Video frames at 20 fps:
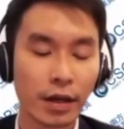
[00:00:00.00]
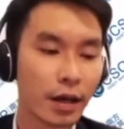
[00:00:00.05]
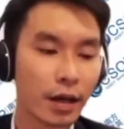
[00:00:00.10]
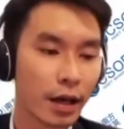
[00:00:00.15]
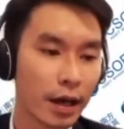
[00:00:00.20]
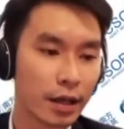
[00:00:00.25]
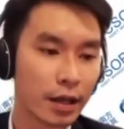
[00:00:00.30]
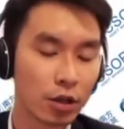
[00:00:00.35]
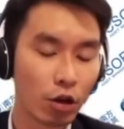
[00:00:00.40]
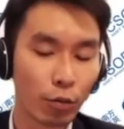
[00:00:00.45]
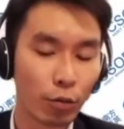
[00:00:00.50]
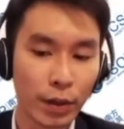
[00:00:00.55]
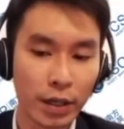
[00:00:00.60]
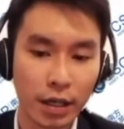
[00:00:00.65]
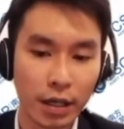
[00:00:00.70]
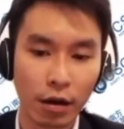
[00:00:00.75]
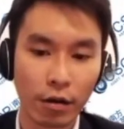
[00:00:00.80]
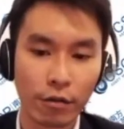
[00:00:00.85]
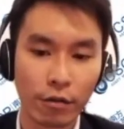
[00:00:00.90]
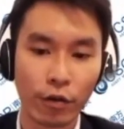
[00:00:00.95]
and the opening
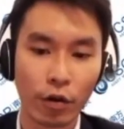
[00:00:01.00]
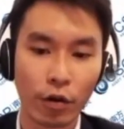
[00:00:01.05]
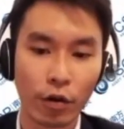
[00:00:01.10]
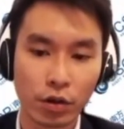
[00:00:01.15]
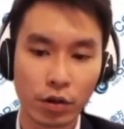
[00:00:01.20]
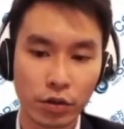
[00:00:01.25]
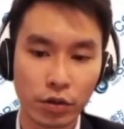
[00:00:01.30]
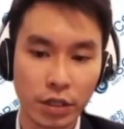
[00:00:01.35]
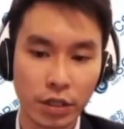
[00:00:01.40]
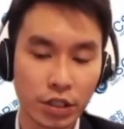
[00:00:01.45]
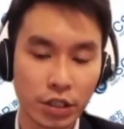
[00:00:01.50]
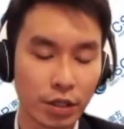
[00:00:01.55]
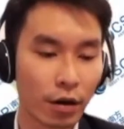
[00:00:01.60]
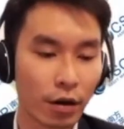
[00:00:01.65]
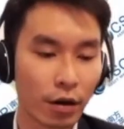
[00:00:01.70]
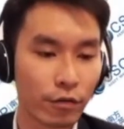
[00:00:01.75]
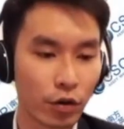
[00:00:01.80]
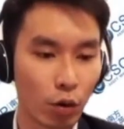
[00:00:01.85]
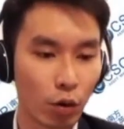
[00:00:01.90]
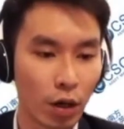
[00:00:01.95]
of foreign ownership of
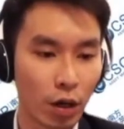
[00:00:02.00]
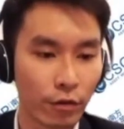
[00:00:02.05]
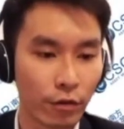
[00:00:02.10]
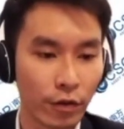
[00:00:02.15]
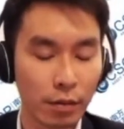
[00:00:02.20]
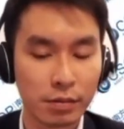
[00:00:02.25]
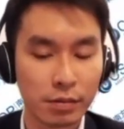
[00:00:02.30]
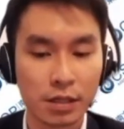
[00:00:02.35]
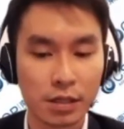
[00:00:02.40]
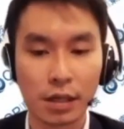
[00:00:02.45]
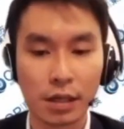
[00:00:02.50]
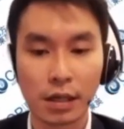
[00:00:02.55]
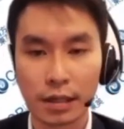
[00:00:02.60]
local firms,